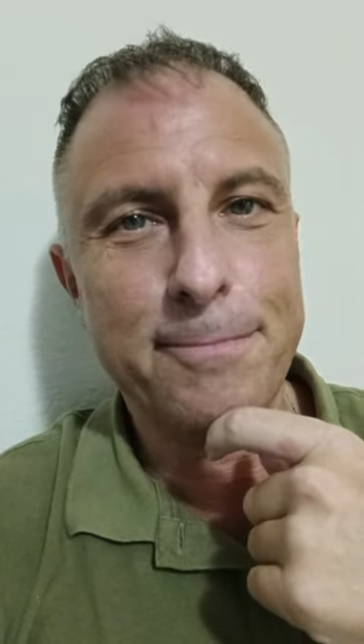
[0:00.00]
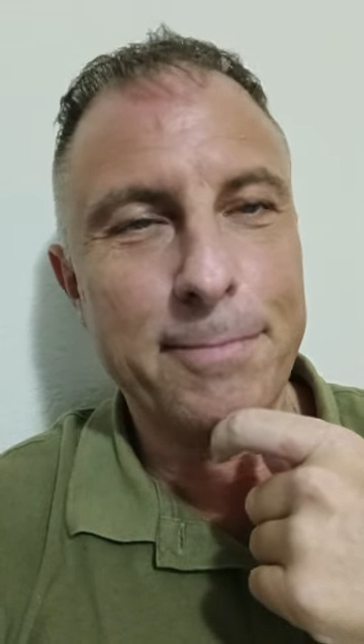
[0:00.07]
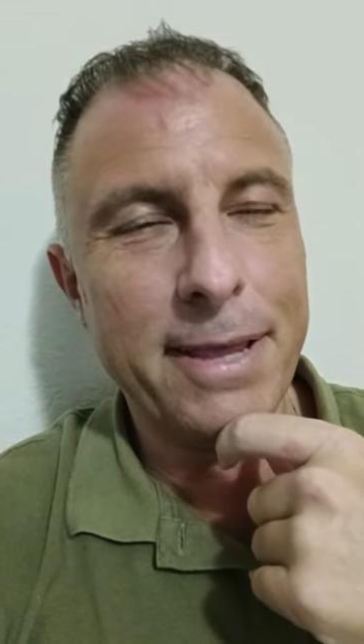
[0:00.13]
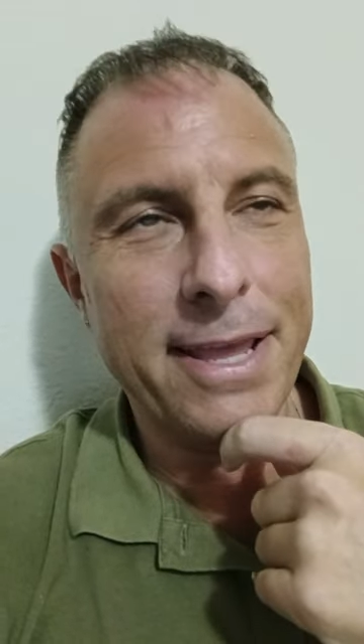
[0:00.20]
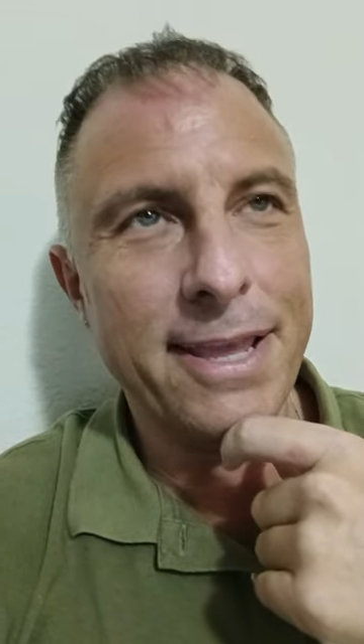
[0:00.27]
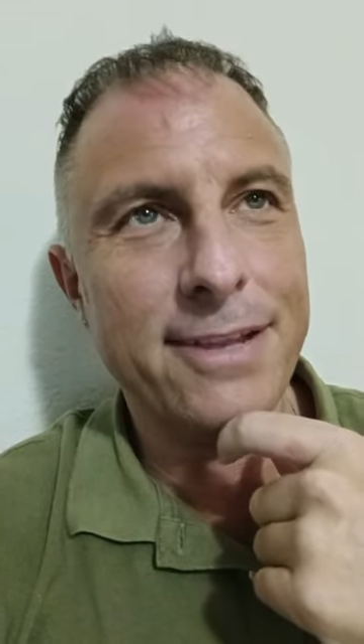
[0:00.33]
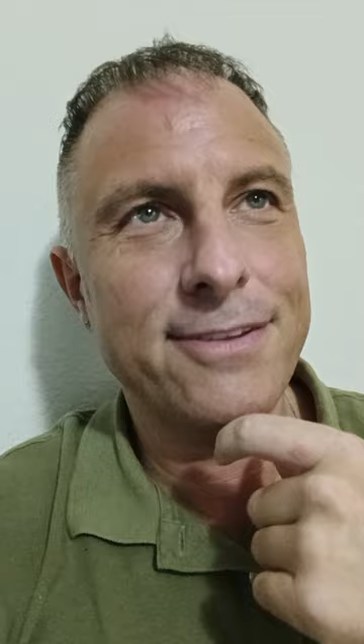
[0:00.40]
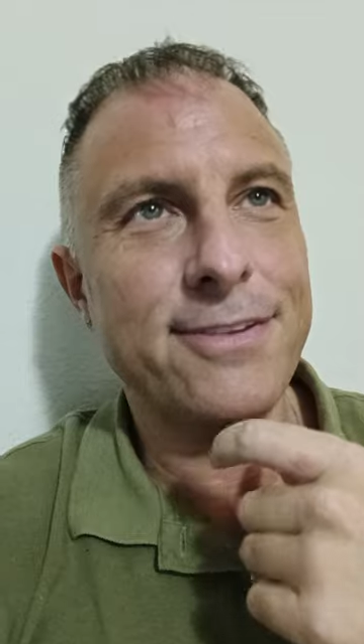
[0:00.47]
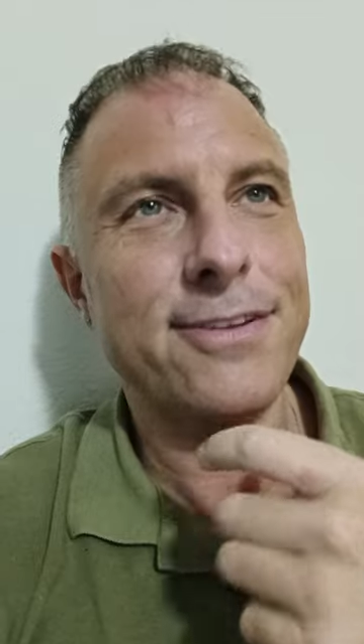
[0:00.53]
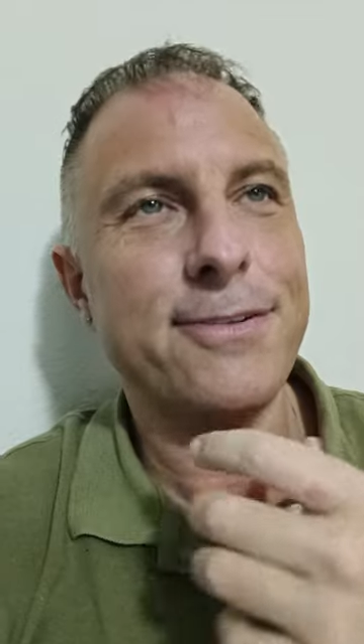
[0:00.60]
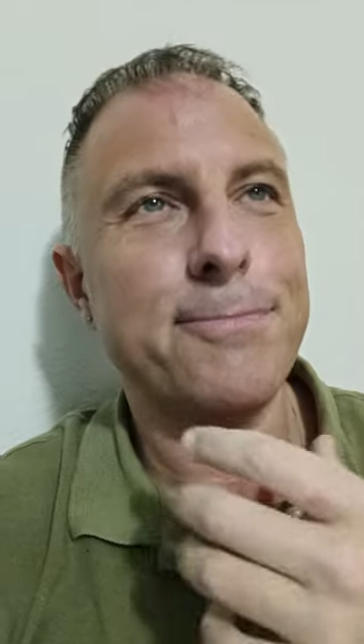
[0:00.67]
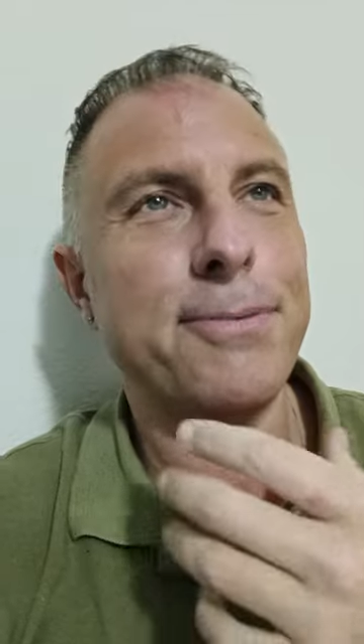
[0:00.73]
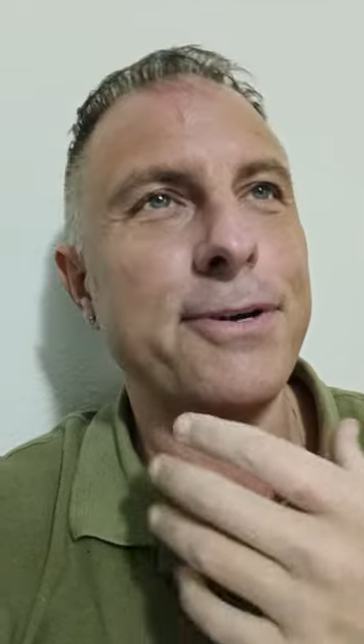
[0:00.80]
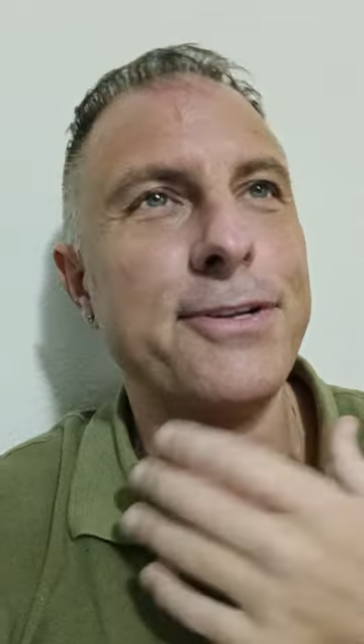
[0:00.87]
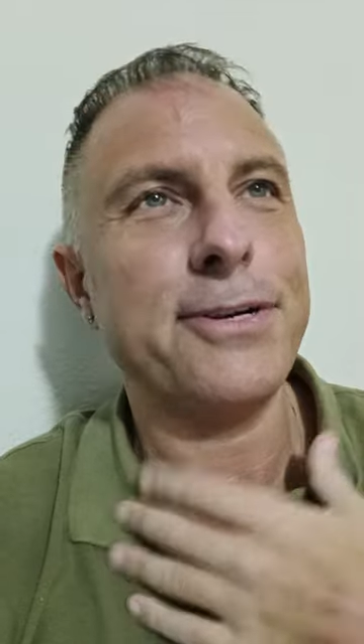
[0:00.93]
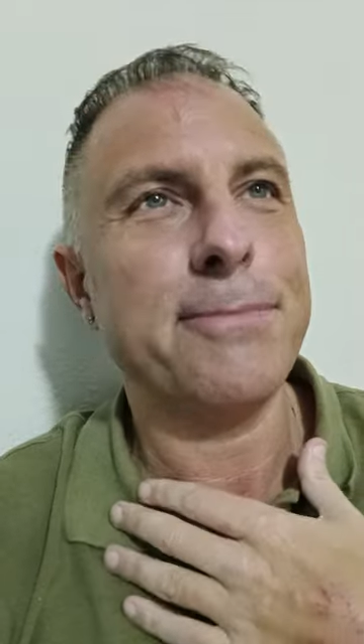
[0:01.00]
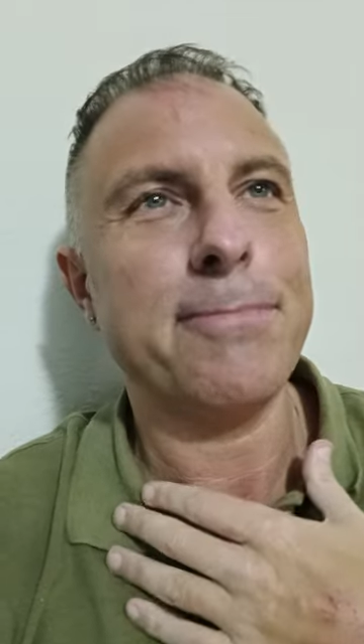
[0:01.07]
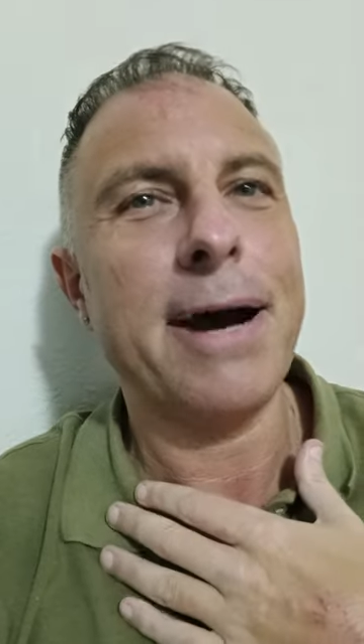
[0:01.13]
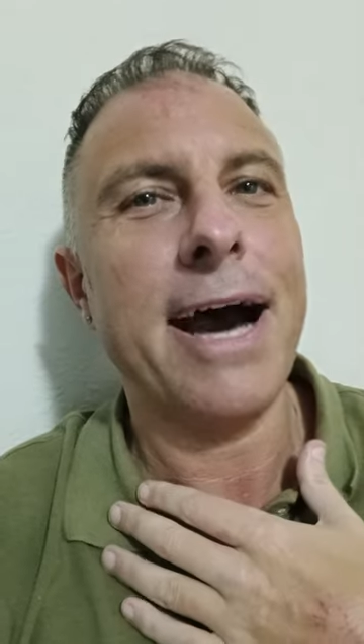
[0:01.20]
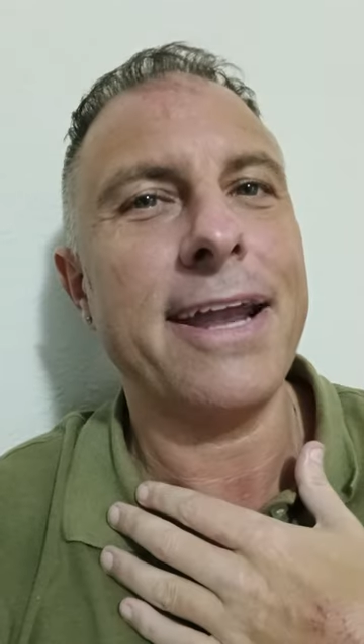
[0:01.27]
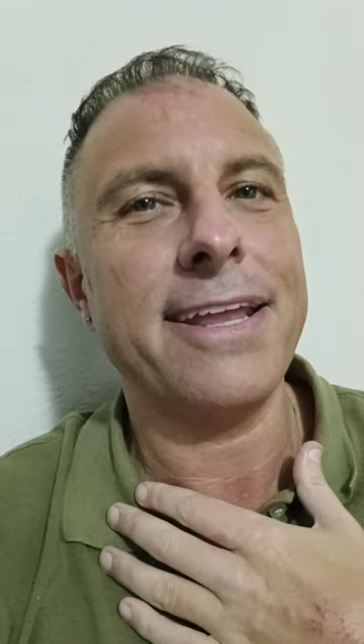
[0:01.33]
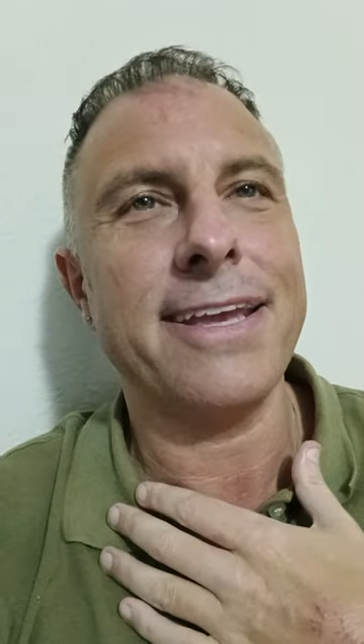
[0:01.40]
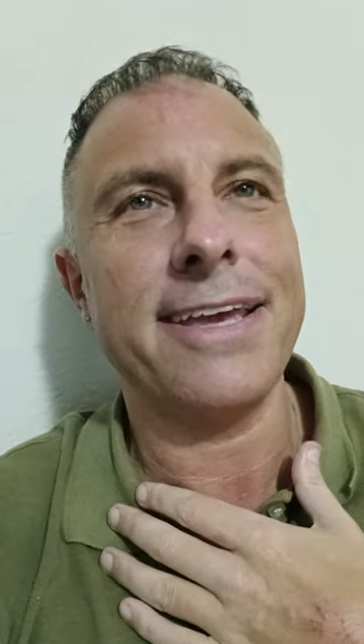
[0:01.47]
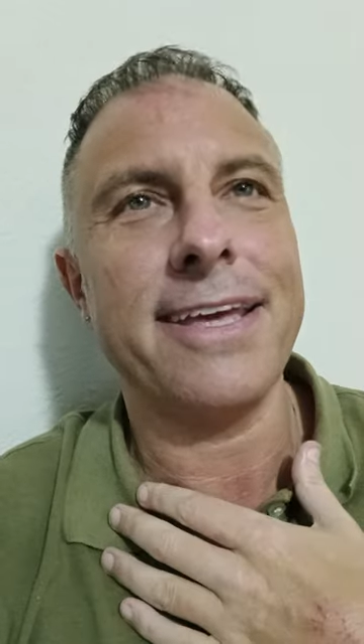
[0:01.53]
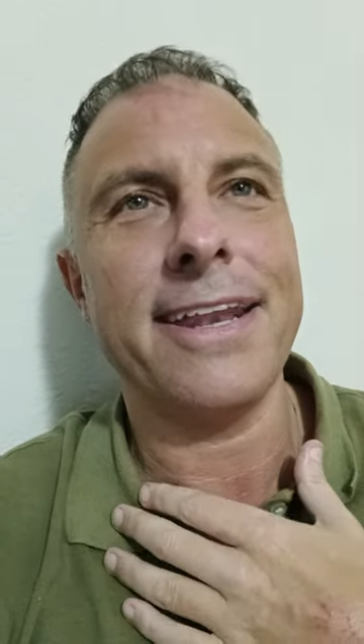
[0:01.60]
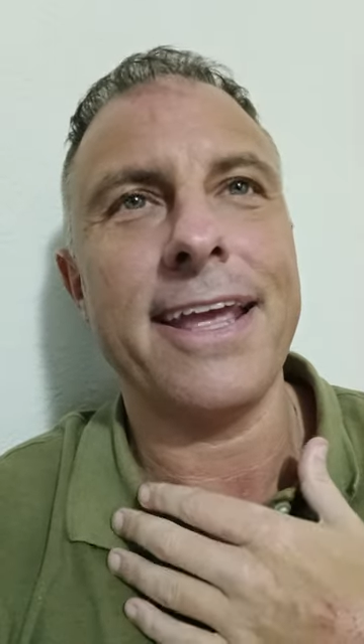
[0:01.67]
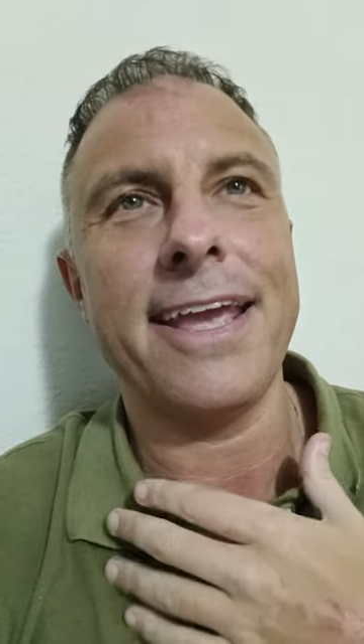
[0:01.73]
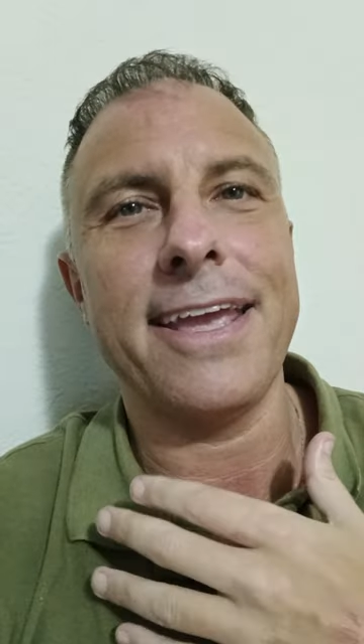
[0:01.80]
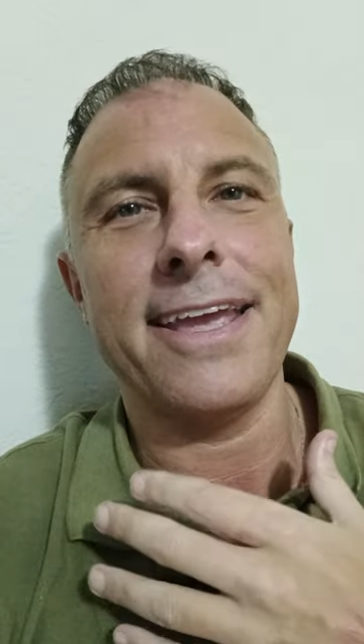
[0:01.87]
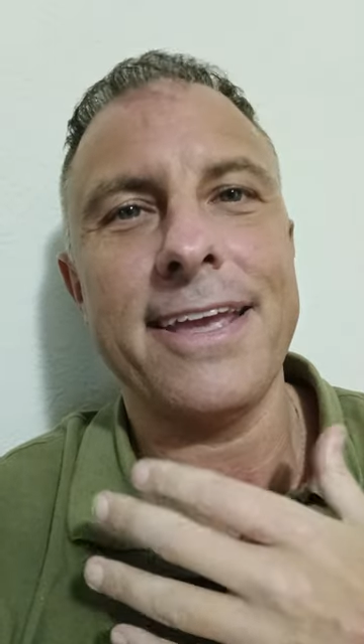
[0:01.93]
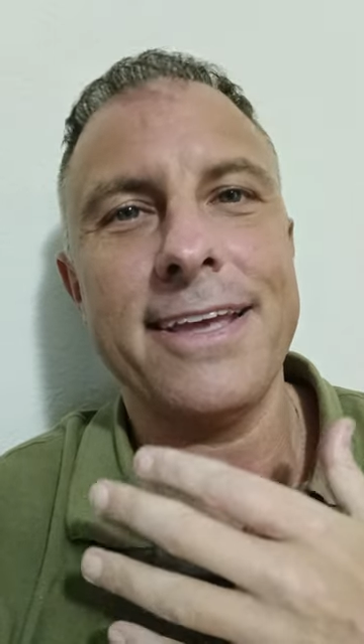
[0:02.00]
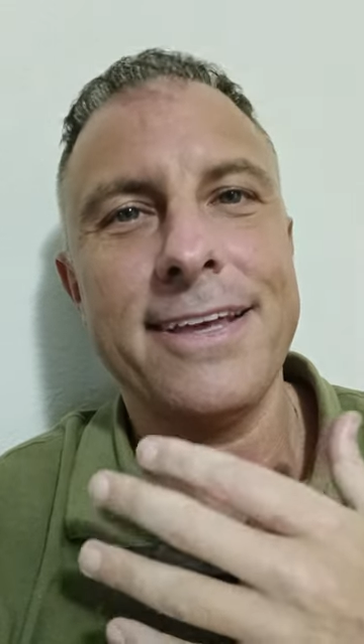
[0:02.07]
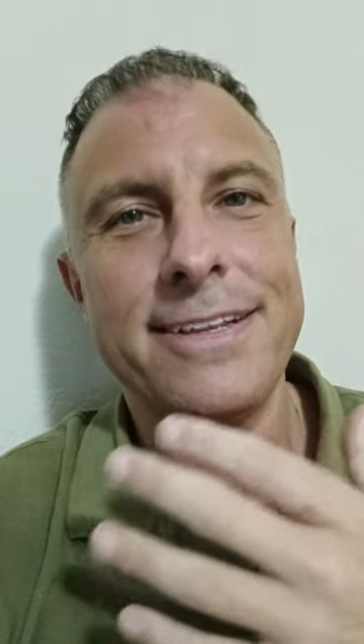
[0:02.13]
It's just putting your body in a